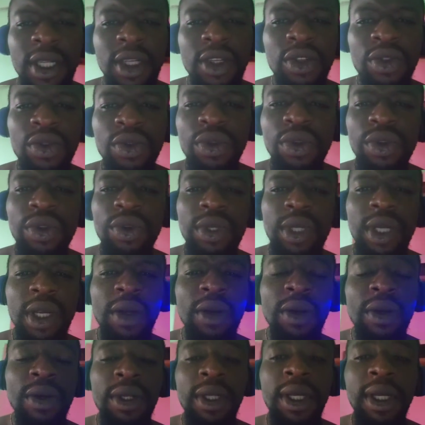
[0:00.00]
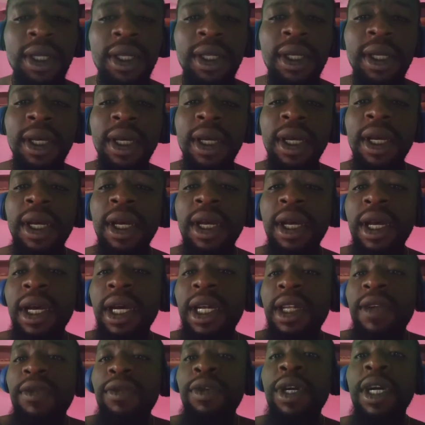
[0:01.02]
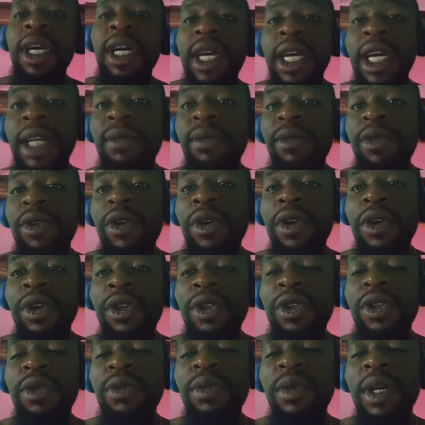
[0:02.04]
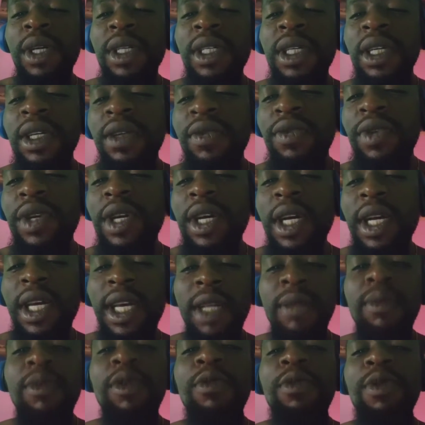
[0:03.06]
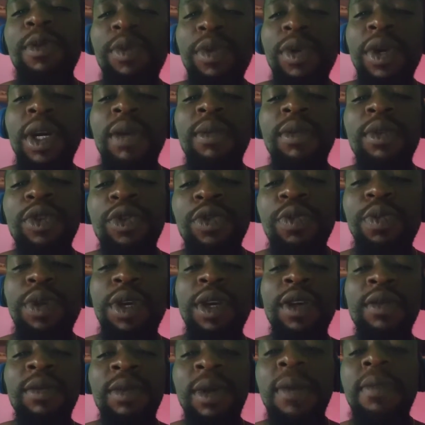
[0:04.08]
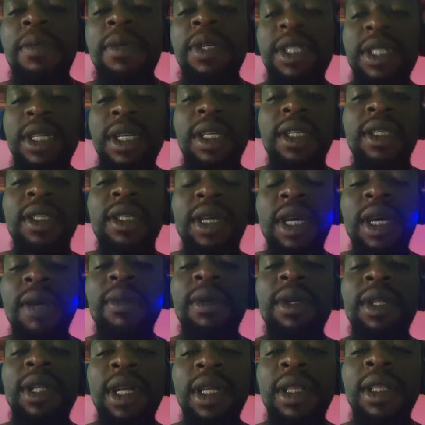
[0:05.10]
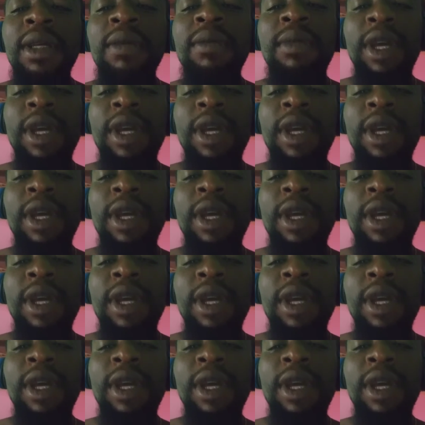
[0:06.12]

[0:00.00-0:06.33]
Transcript: our studios and all that. And if we can get more customers and if we can get more people coming to pay my business, I mean, I think